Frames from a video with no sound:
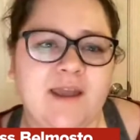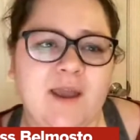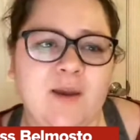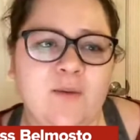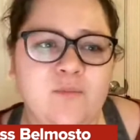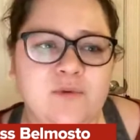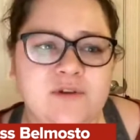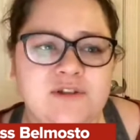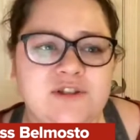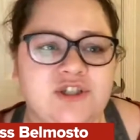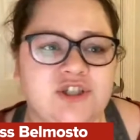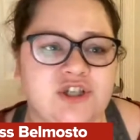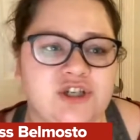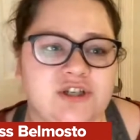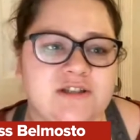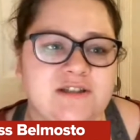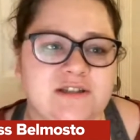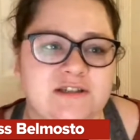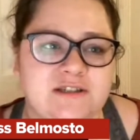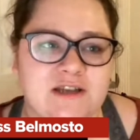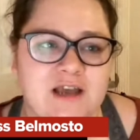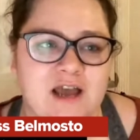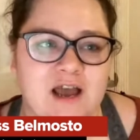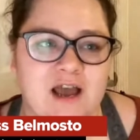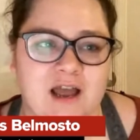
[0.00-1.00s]
It was
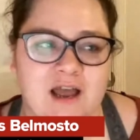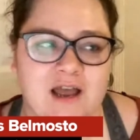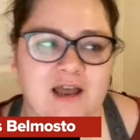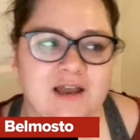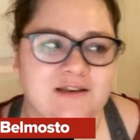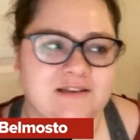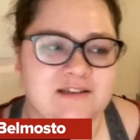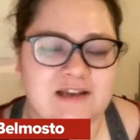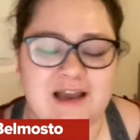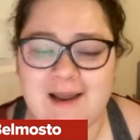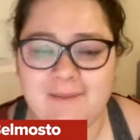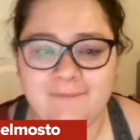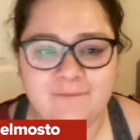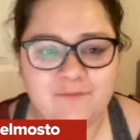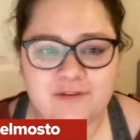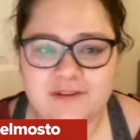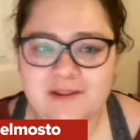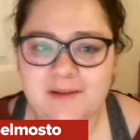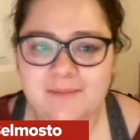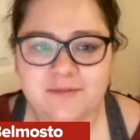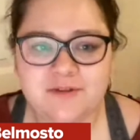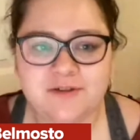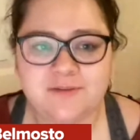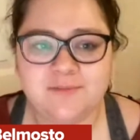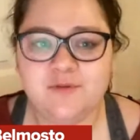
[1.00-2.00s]
just uh, time
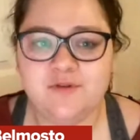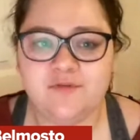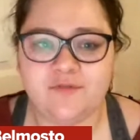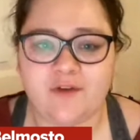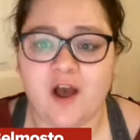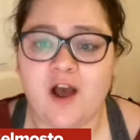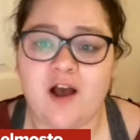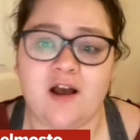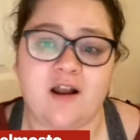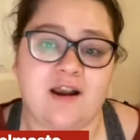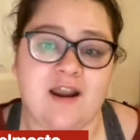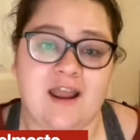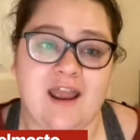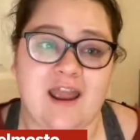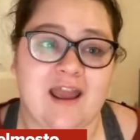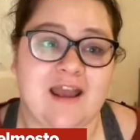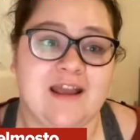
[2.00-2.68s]
for them to move on.